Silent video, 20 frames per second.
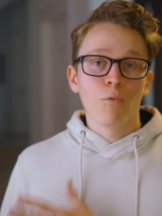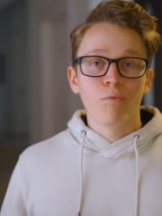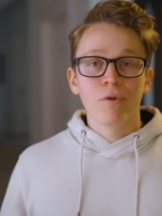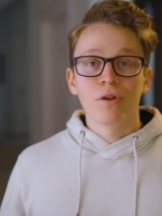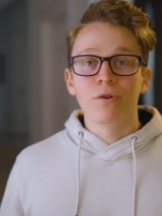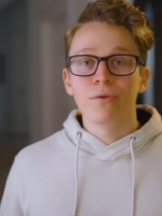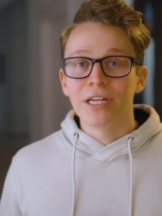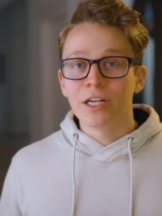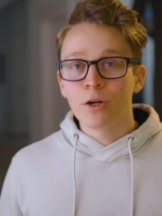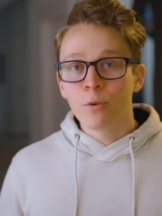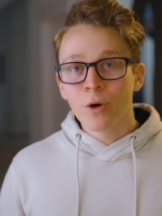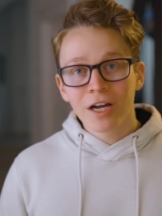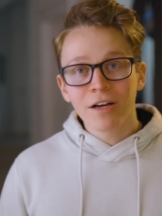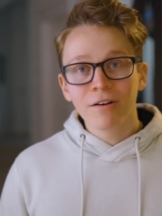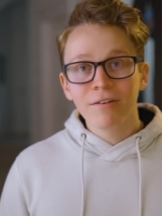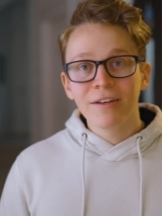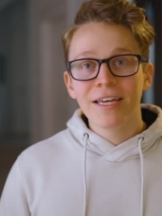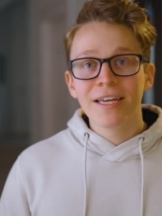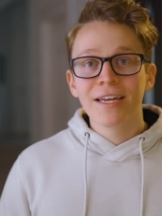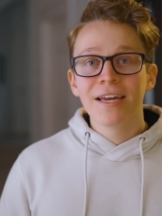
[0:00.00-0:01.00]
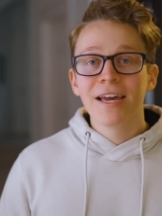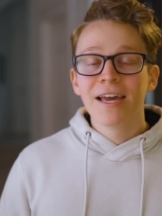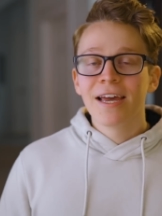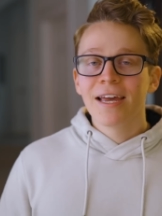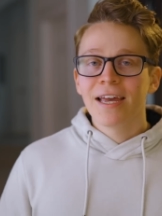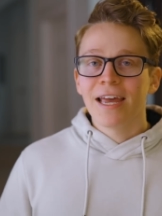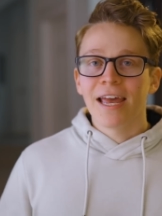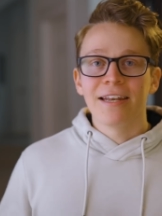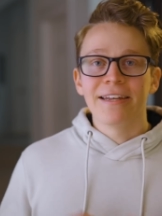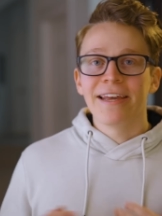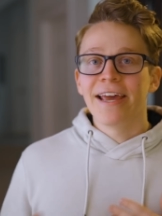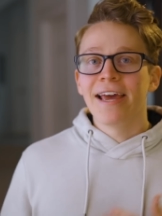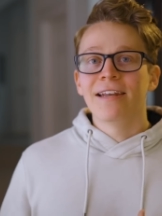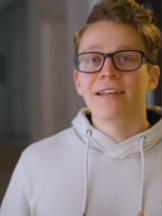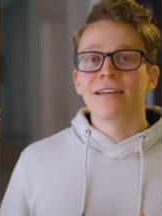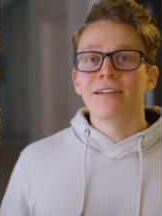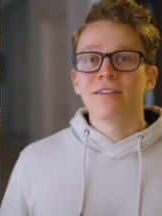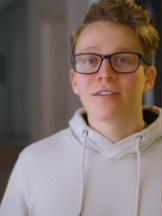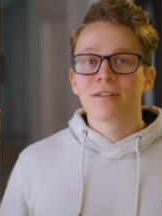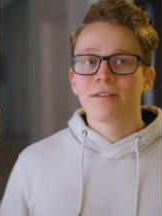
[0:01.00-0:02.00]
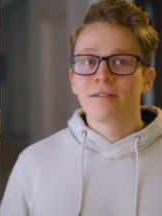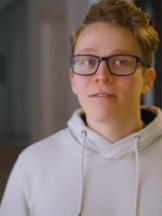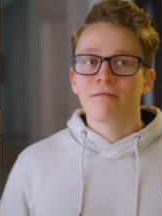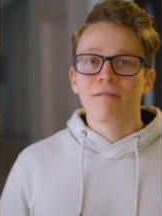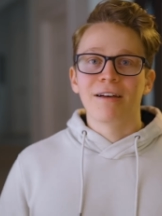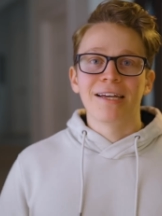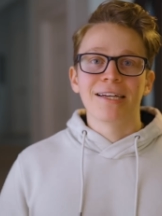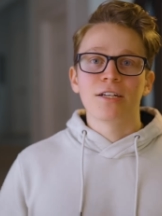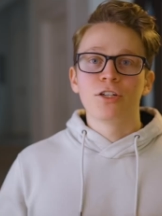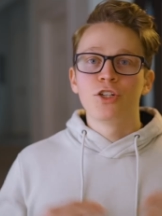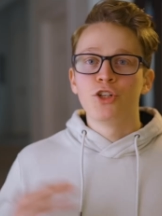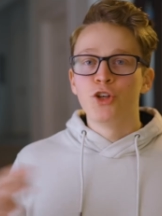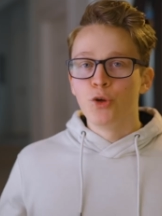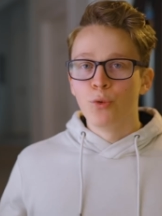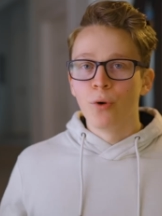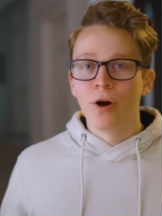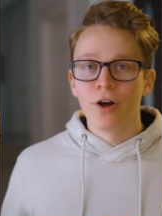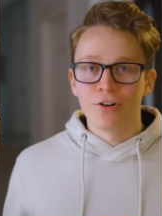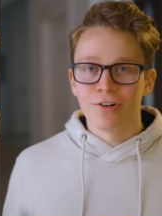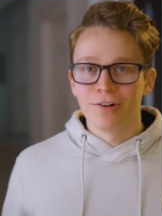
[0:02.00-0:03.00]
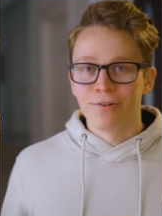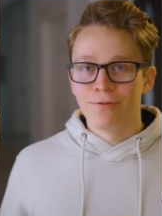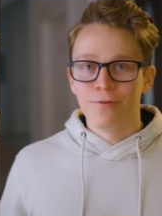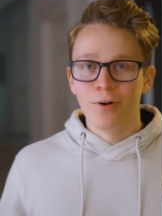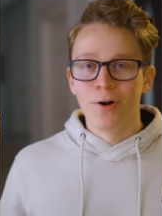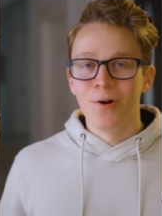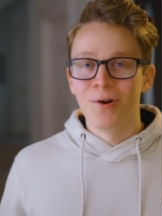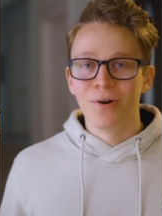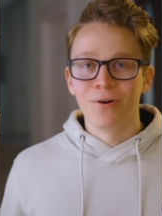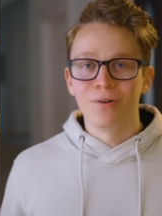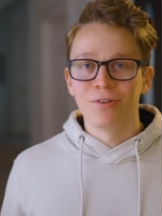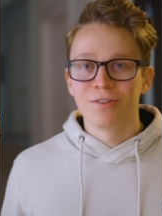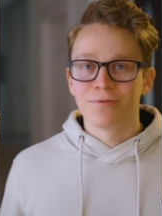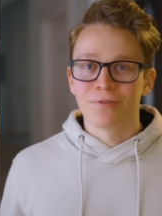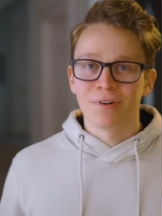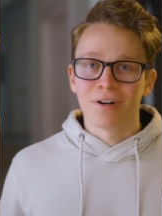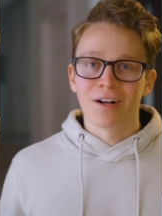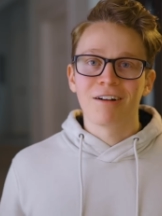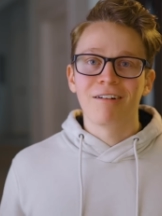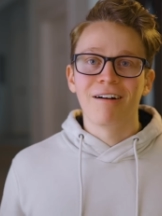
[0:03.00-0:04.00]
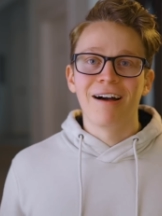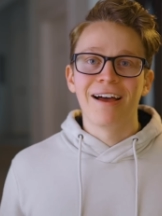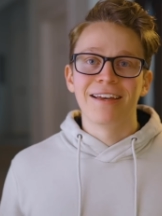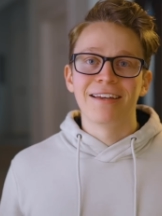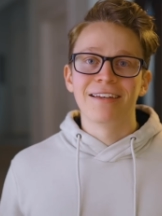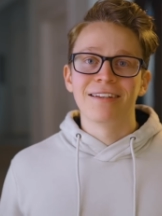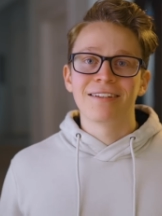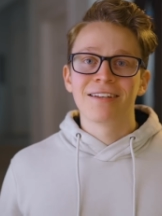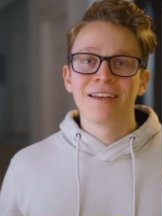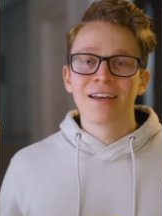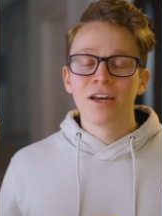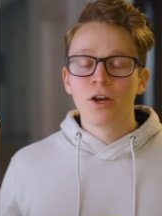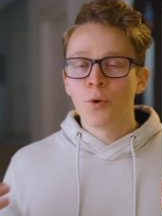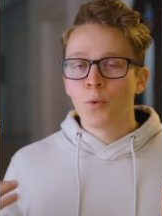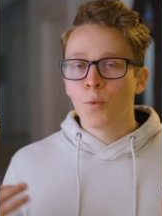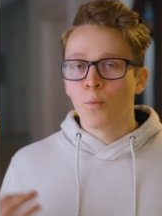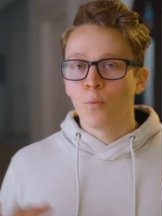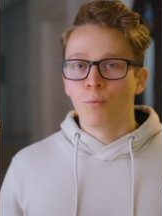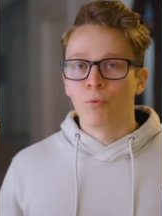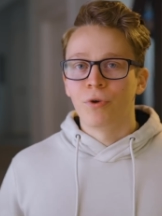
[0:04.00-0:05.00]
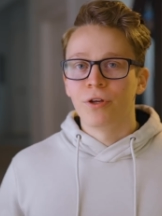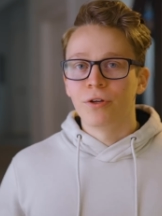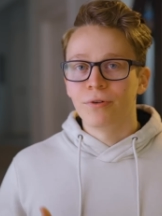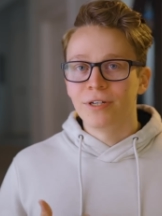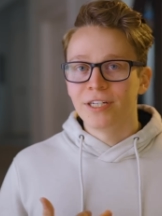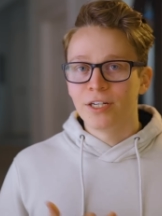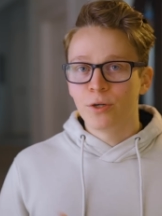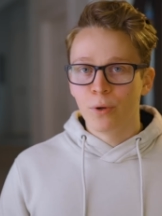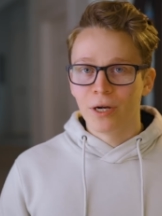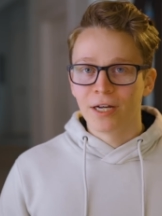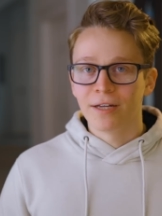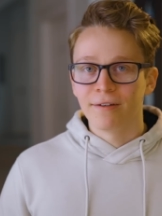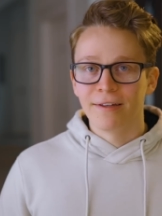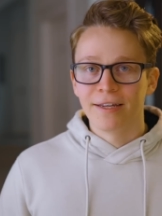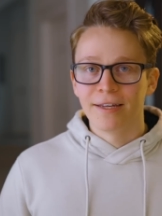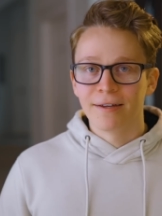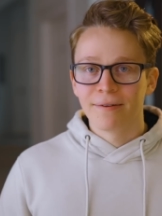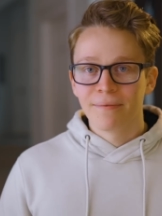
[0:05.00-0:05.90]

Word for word: really quickly, and edit like two hundred photos for a client really quickly.